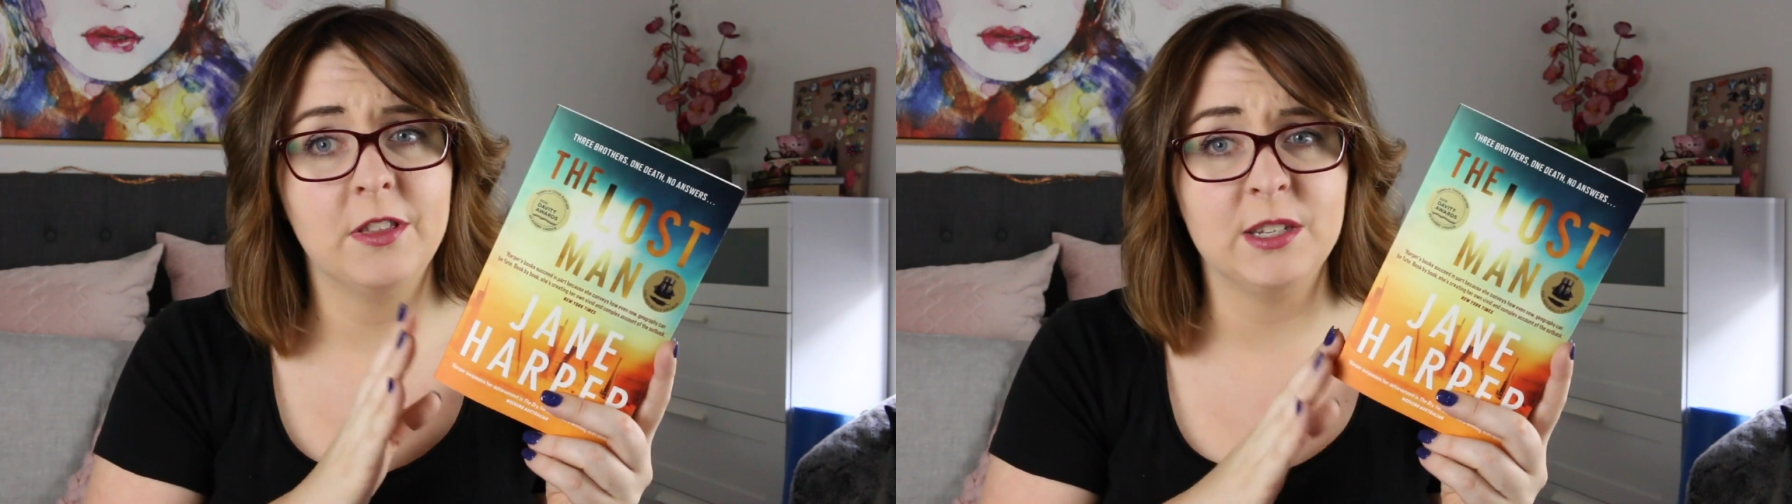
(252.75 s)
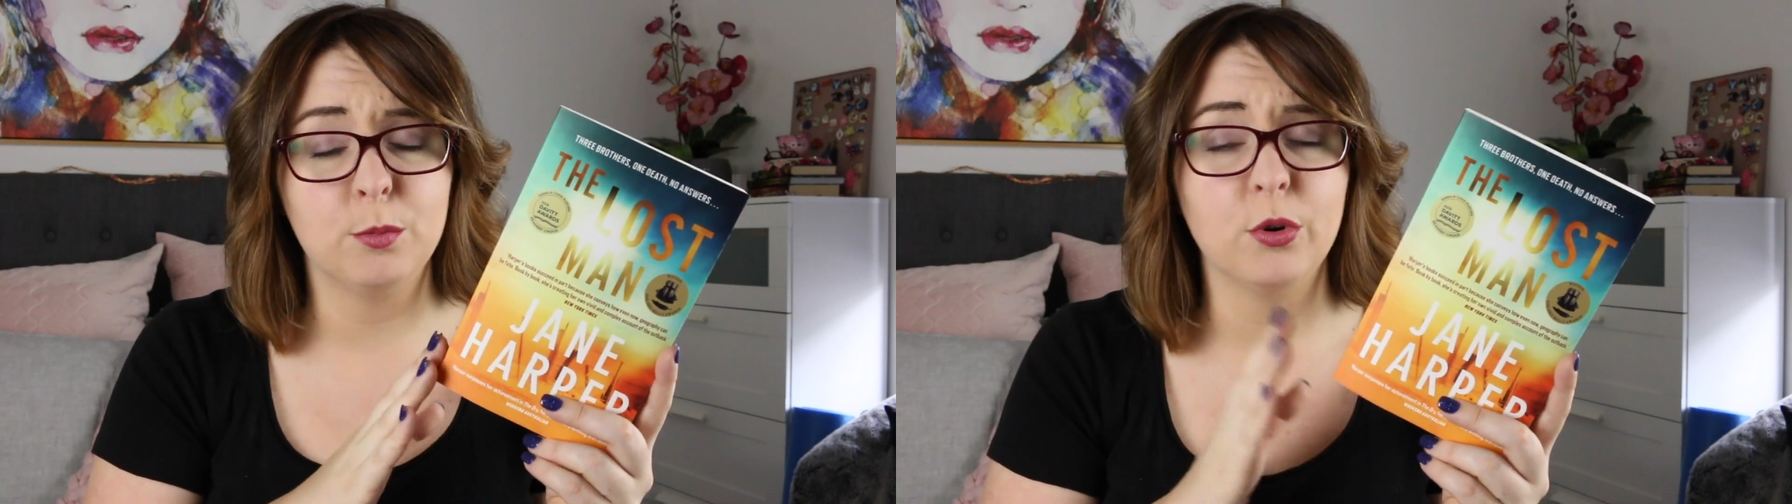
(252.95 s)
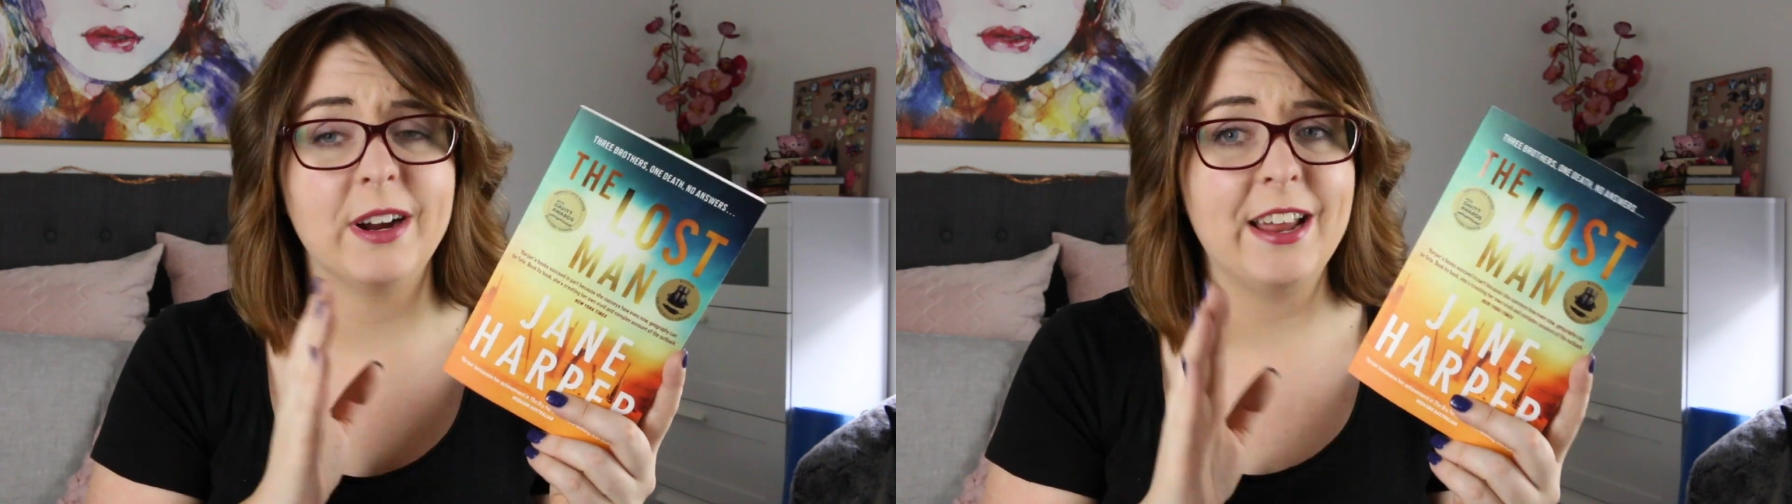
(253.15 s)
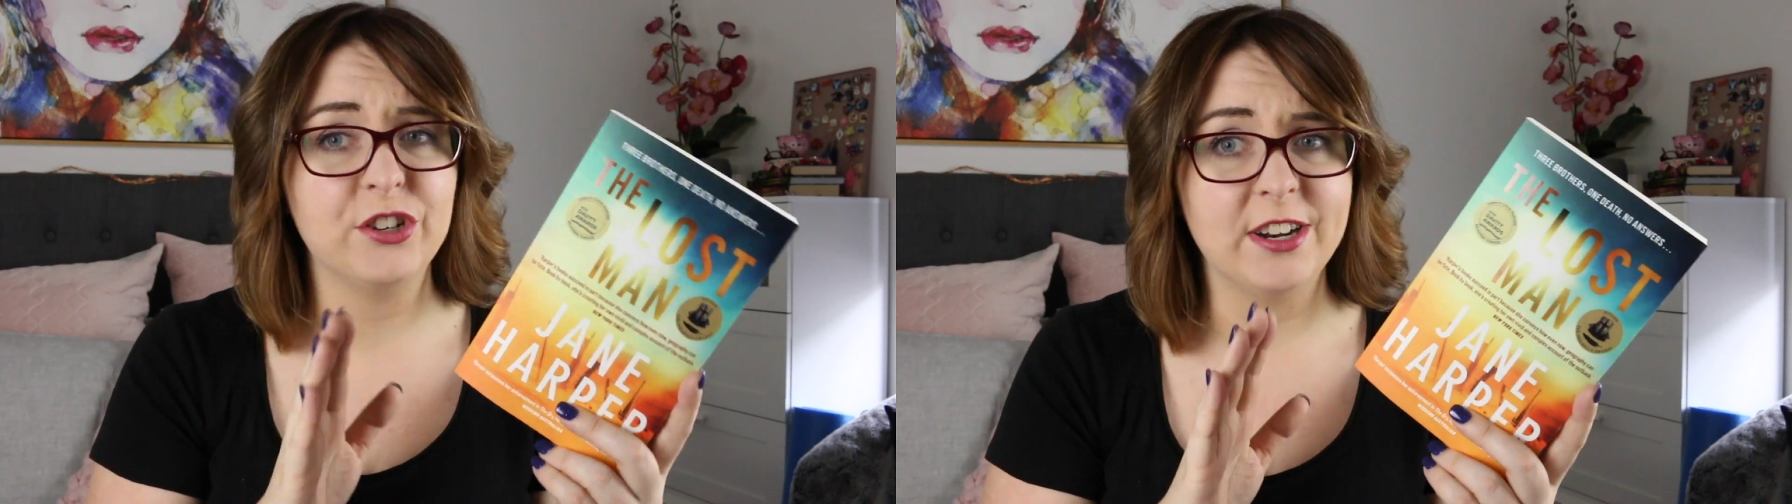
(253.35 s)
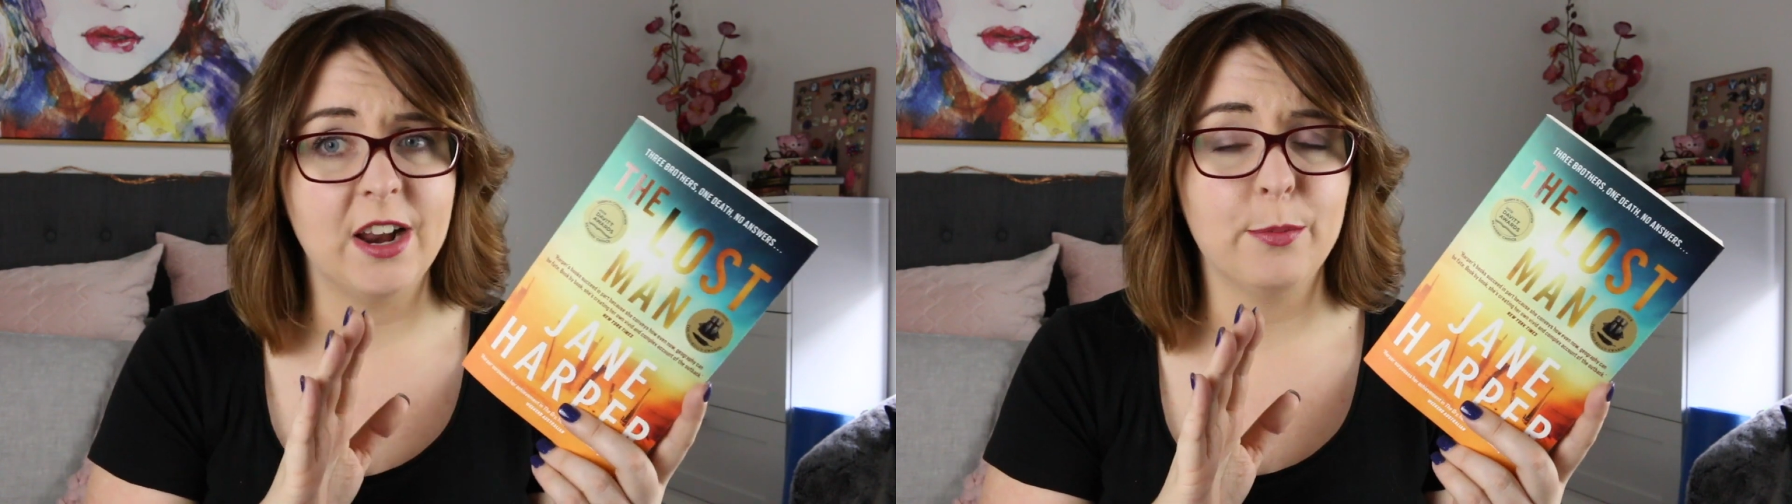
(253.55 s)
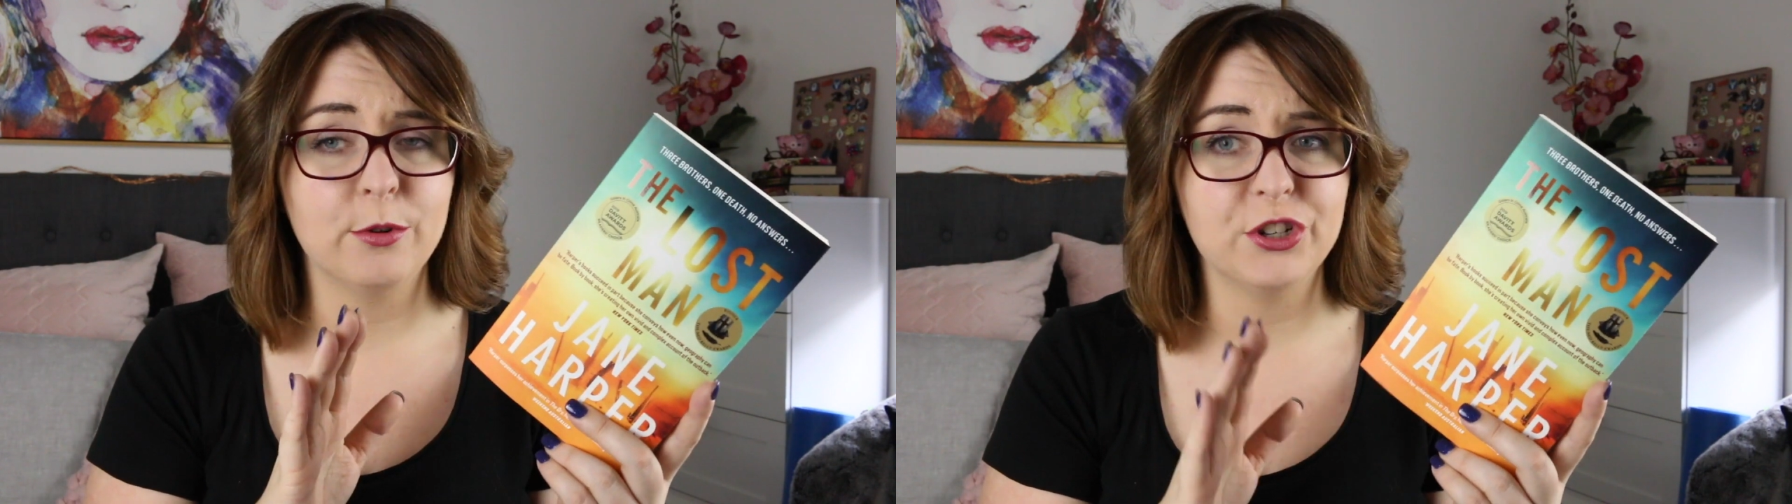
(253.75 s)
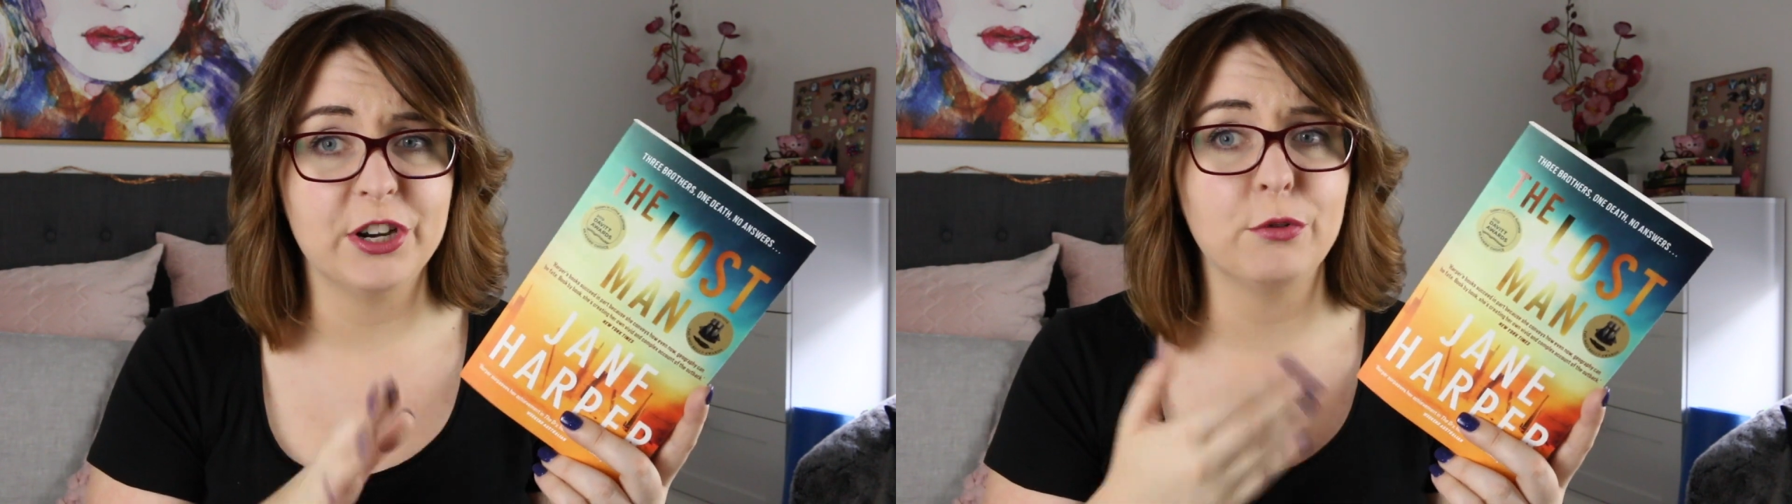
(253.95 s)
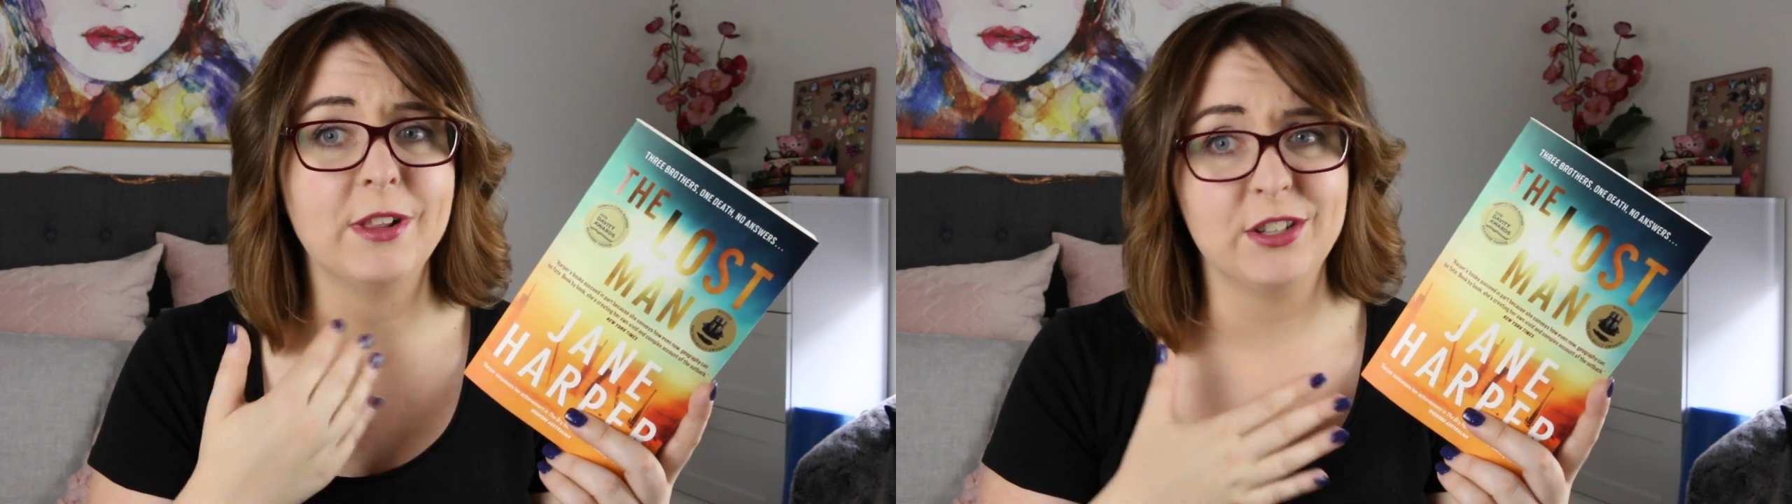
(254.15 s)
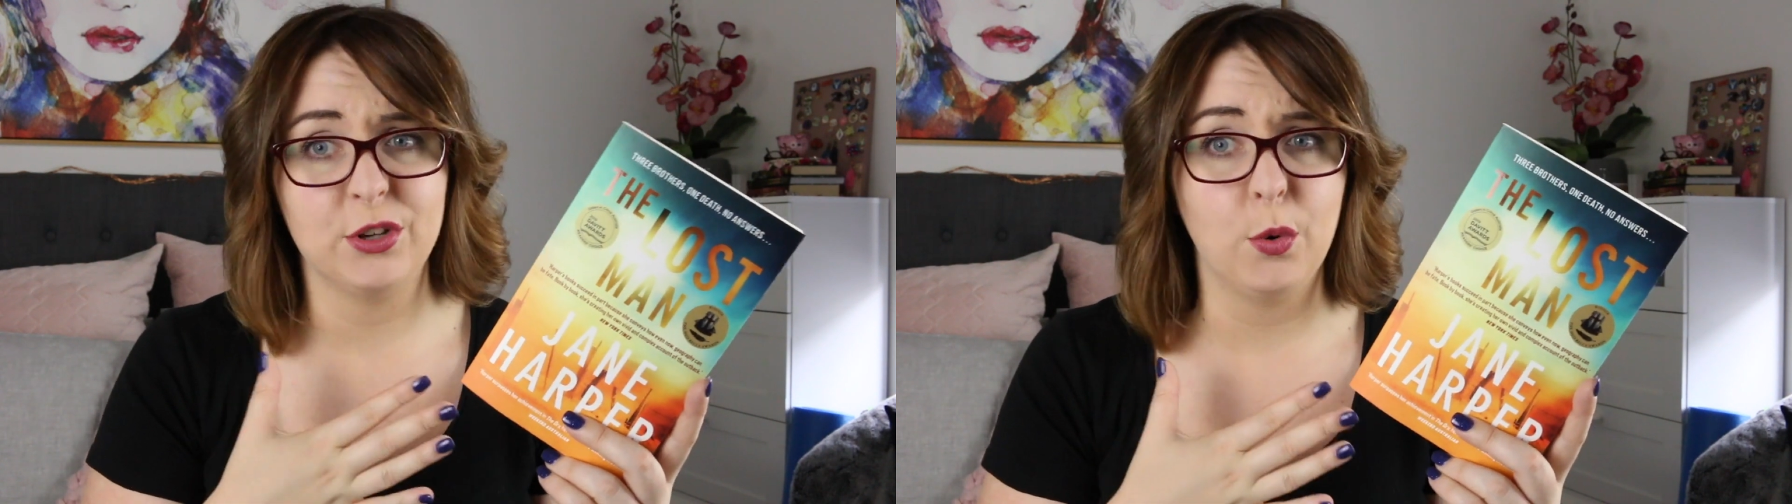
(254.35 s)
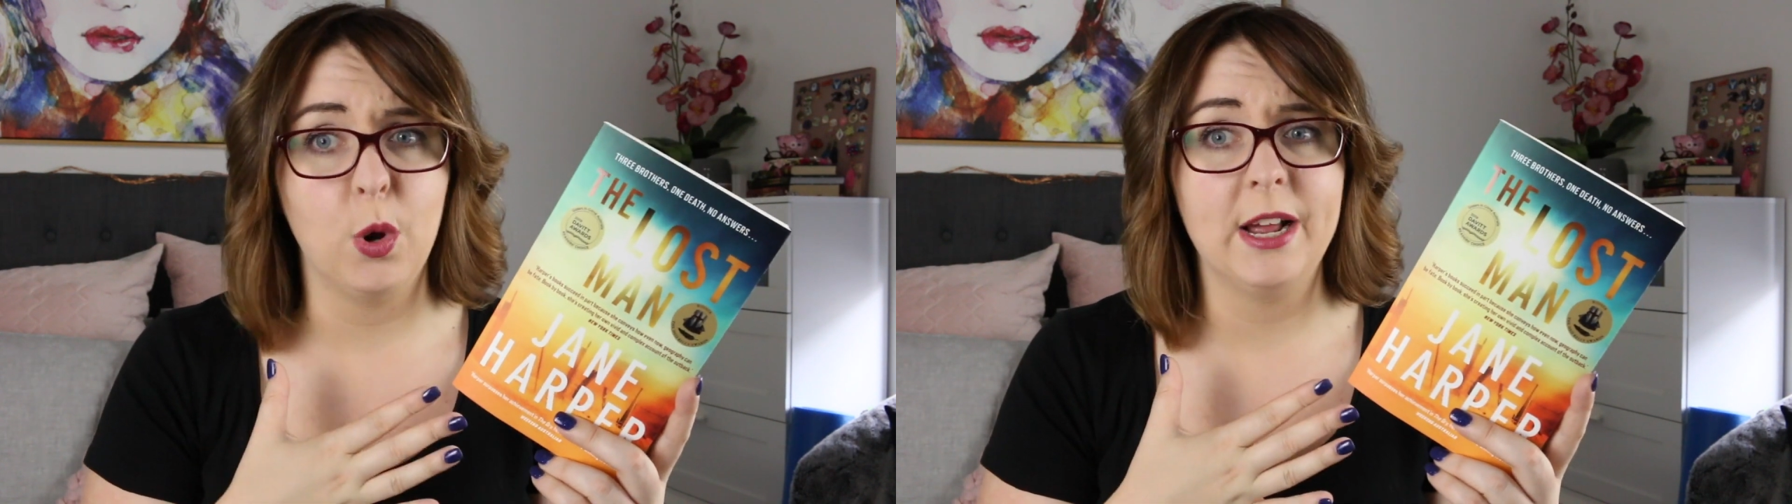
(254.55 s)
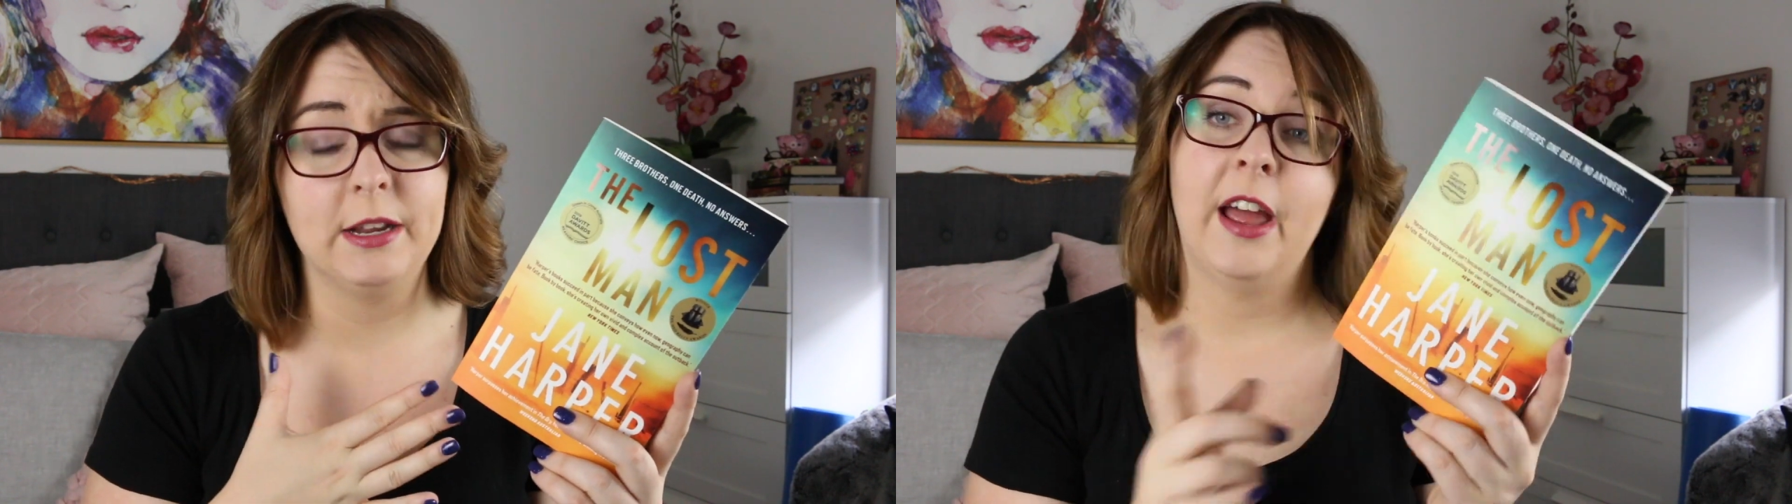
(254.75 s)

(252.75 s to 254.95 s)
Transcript: this book and Jane Harper in general, and so do I.